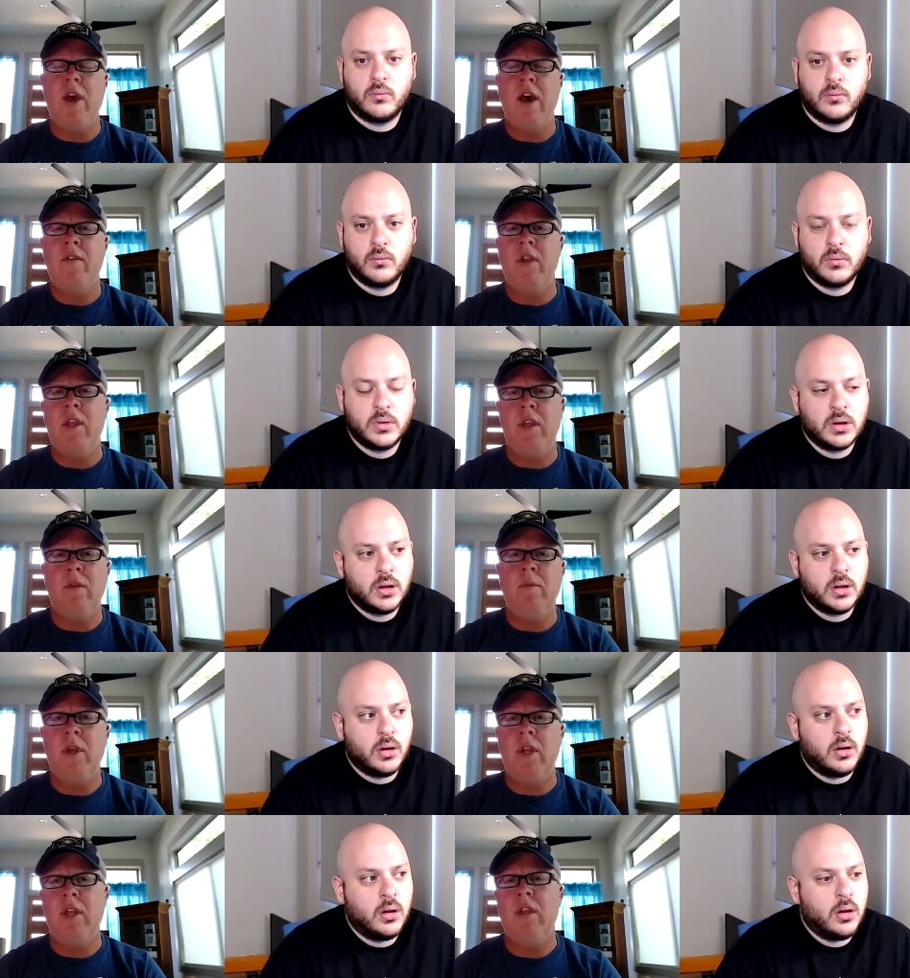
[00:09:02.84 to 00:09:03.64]
Speaker 1: any
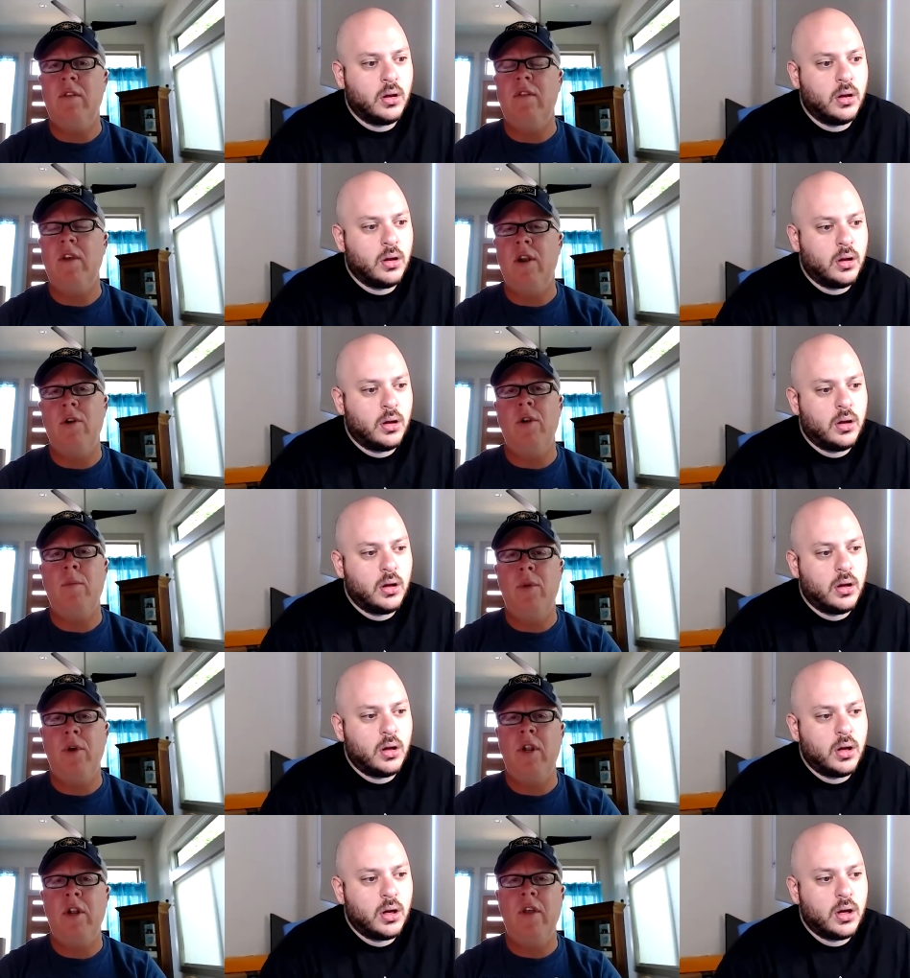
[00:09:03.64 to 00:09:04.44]
any insight or input
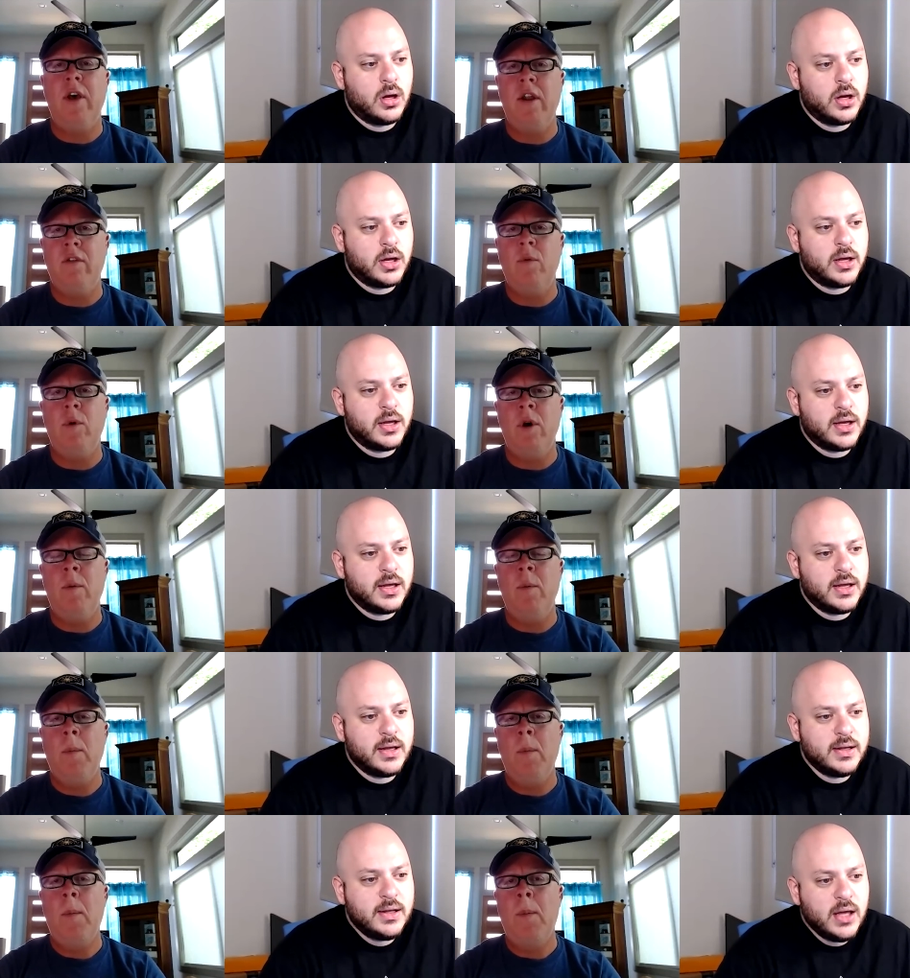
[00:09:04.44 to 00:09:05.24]
into that as well?
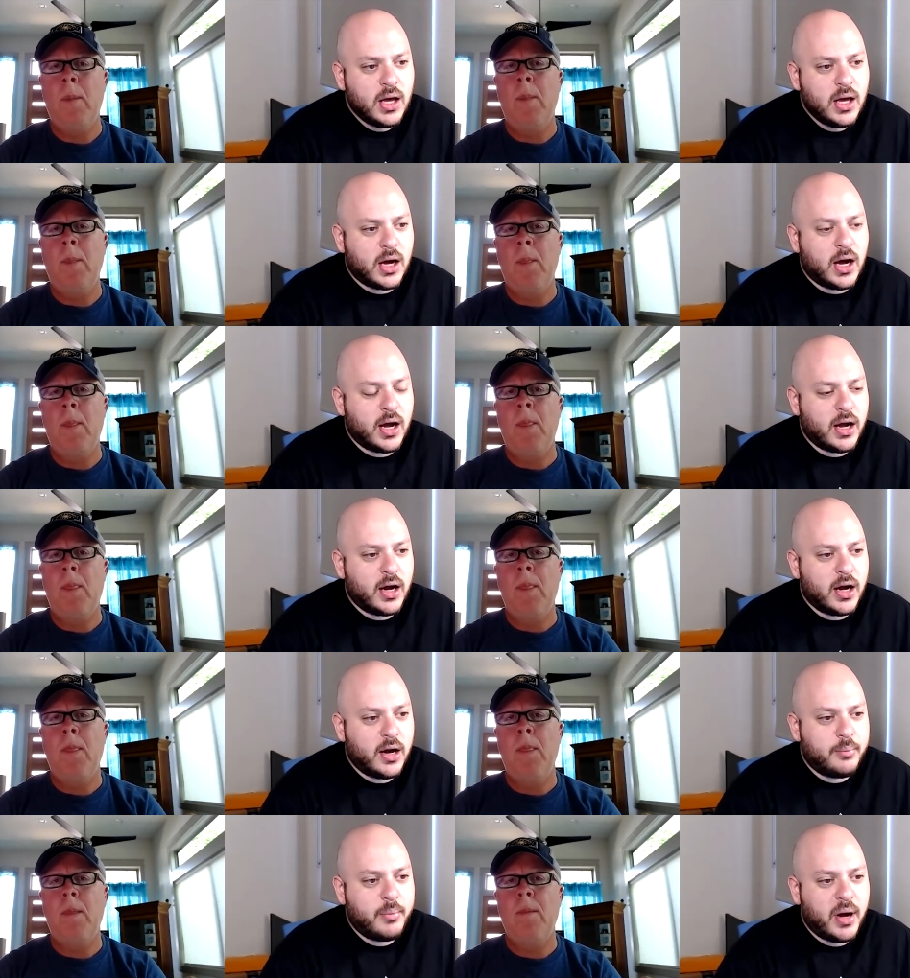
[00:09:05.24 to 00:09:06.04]
Speaker 2: Yeah,
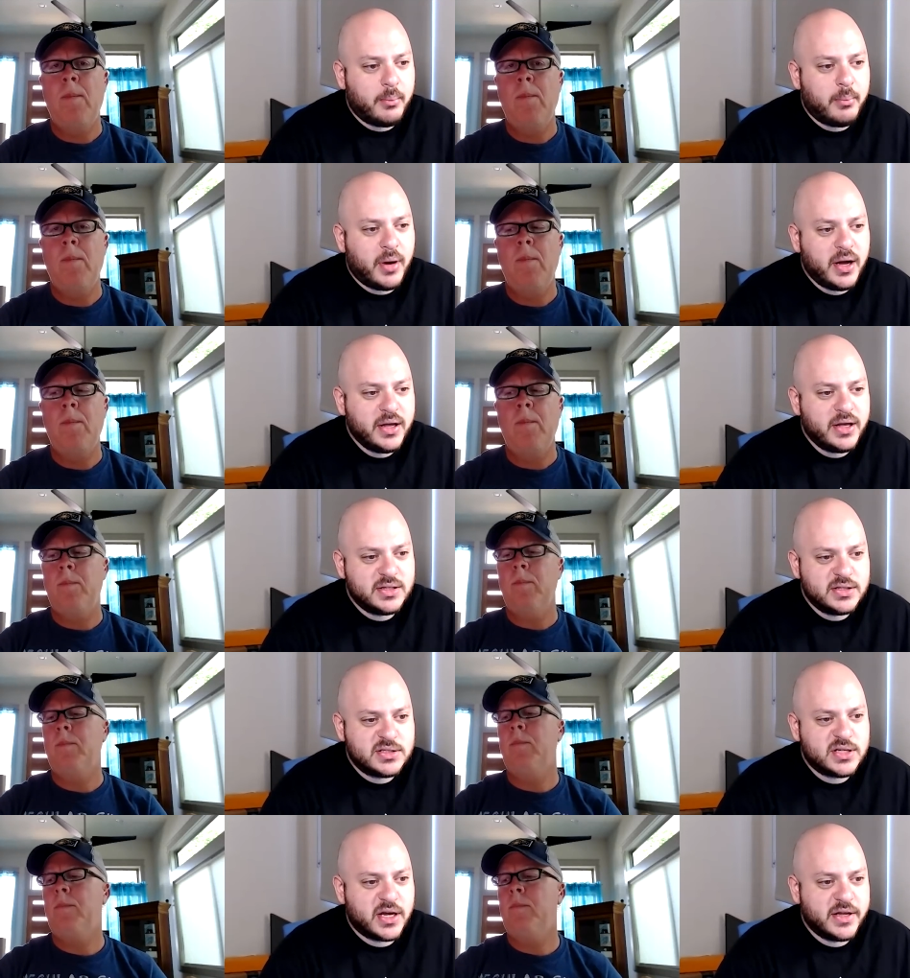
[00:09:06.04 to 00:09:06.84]
I, my
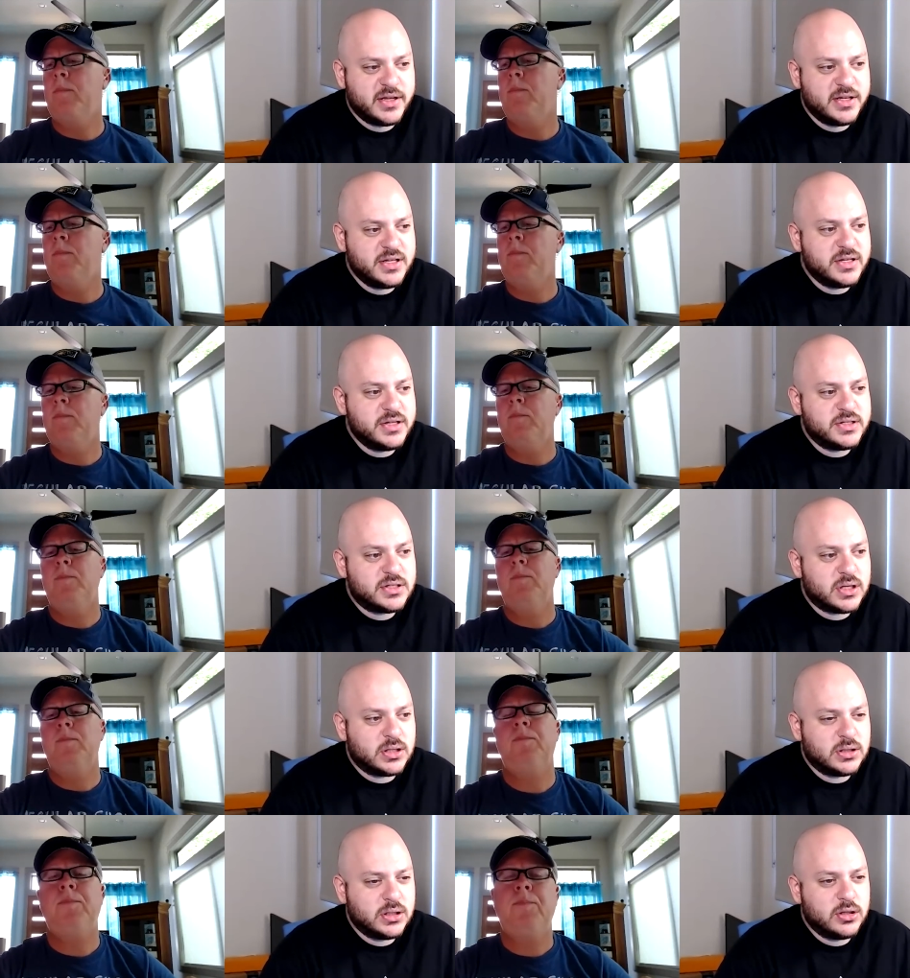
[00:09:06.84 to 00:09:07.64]
my insight
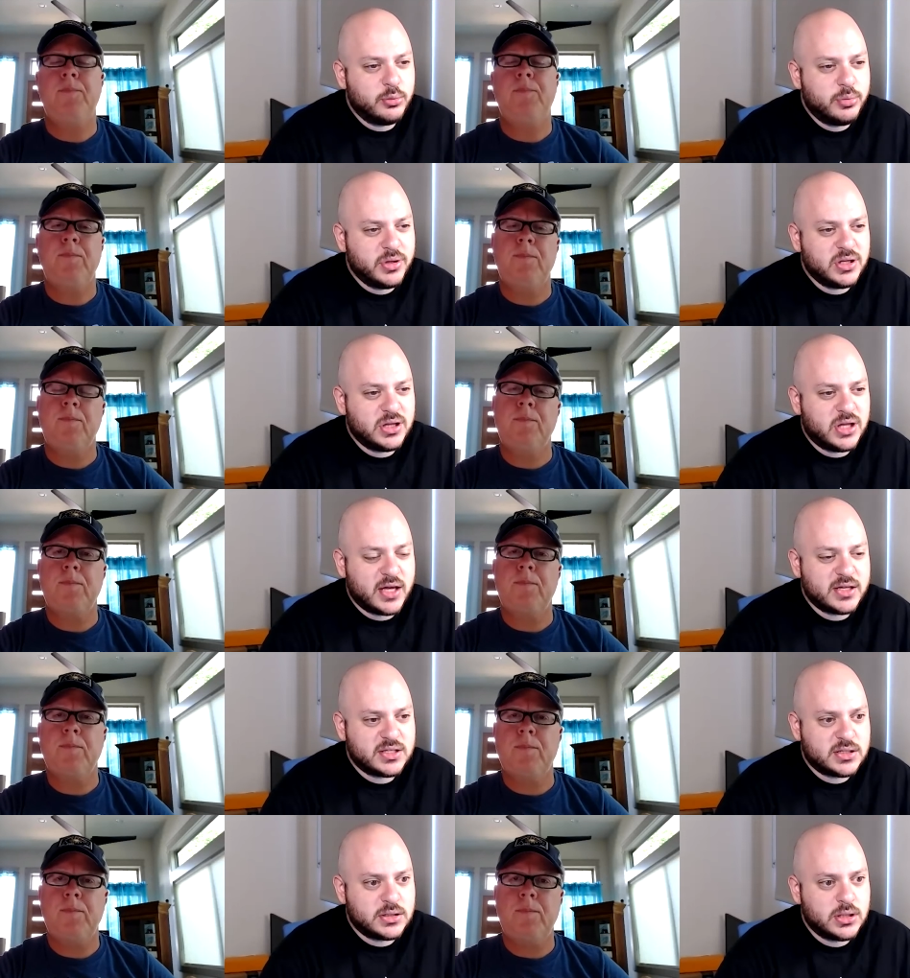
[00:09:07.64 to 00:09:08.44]
is a little bit
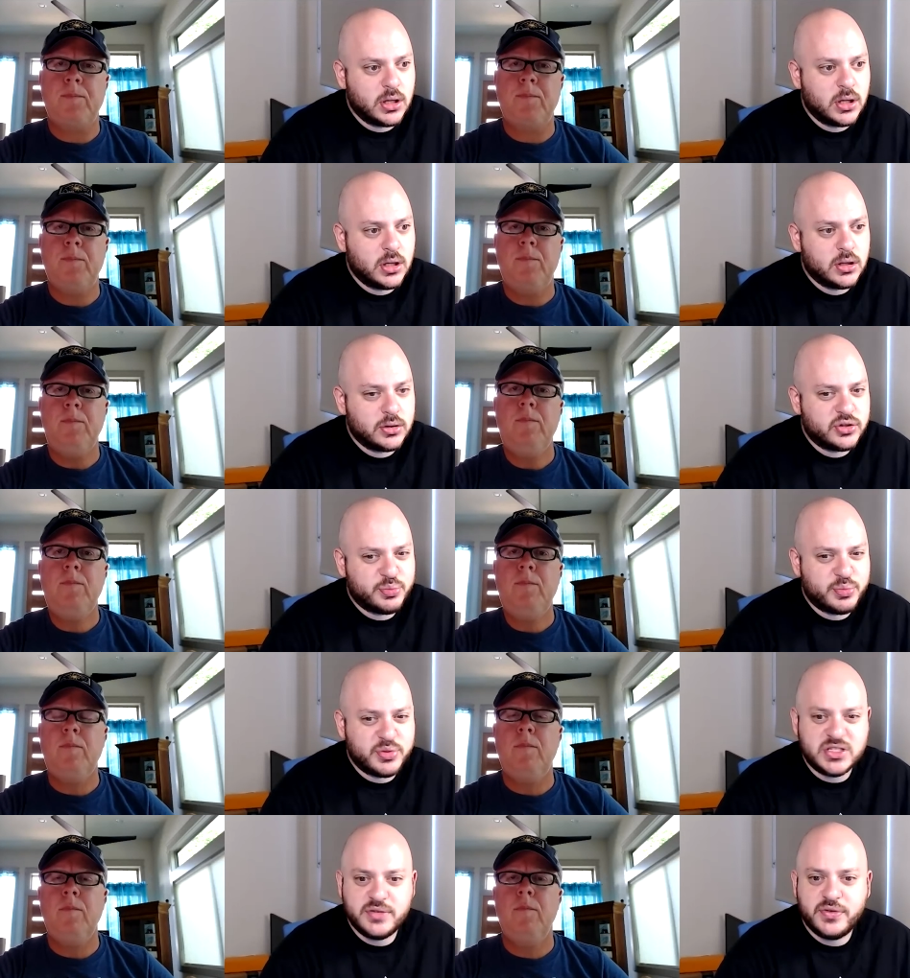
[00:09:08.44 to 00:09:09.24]
less
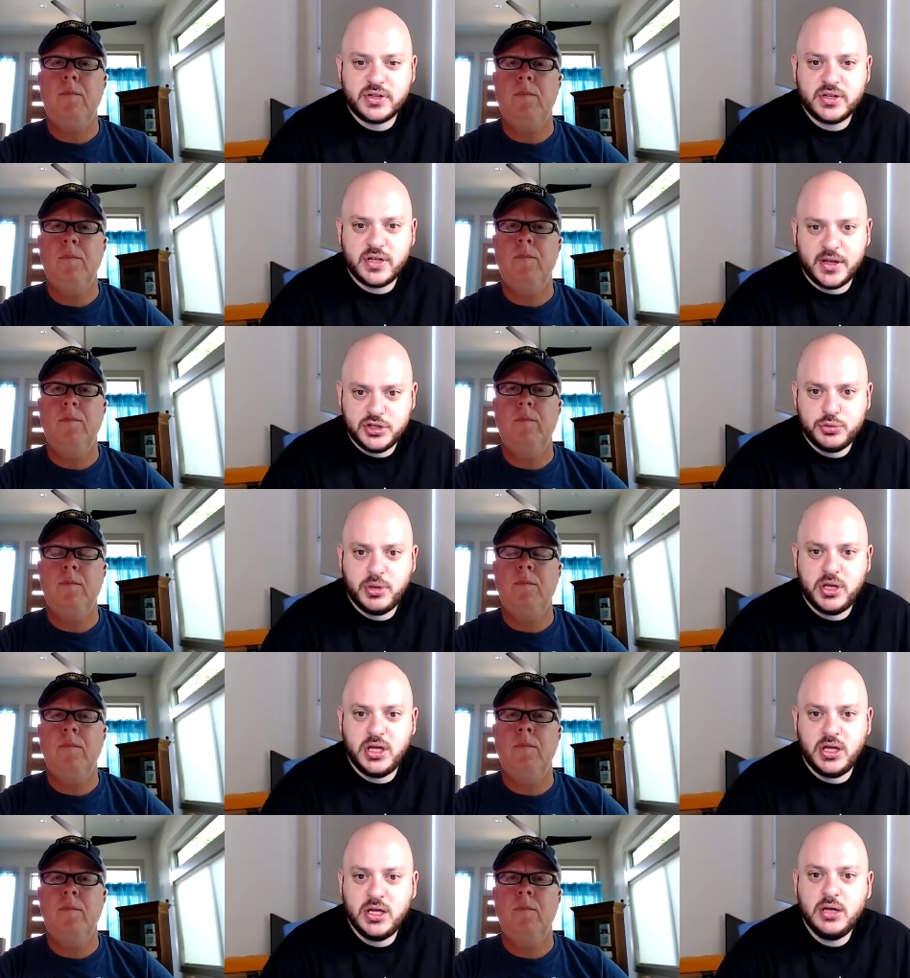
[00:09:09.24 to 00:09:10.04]
specific to
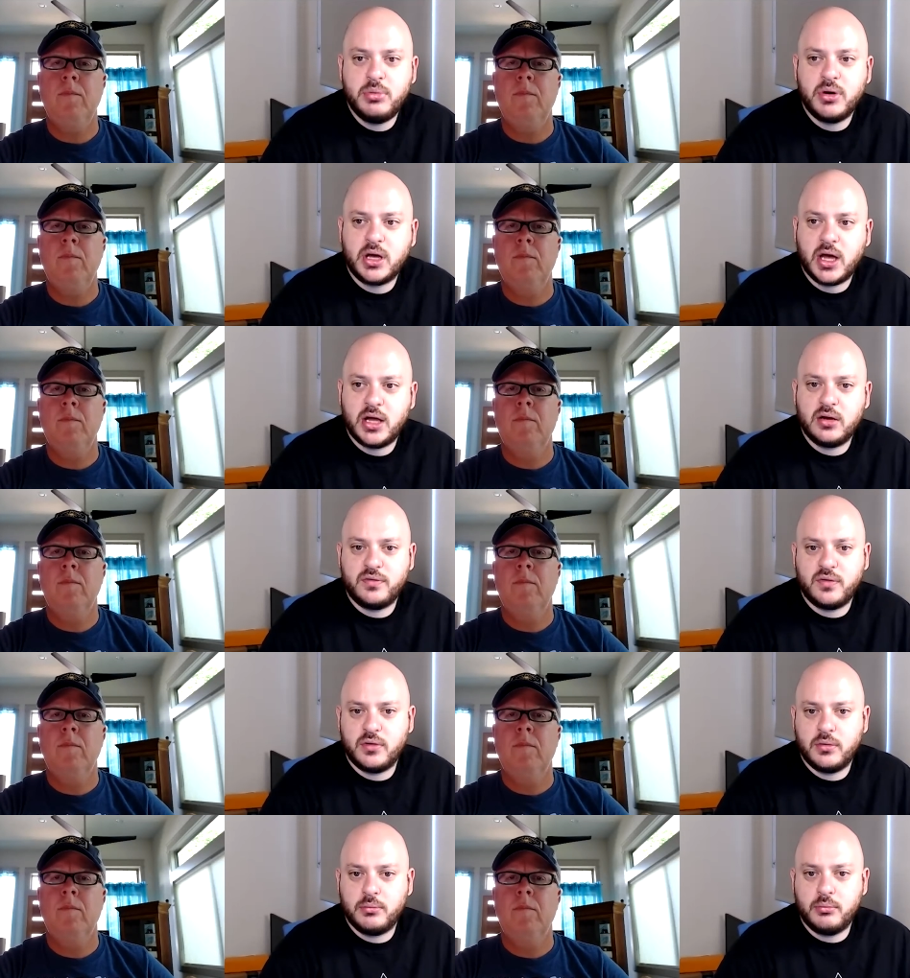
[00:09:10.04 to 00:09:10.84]
HPE, but kind of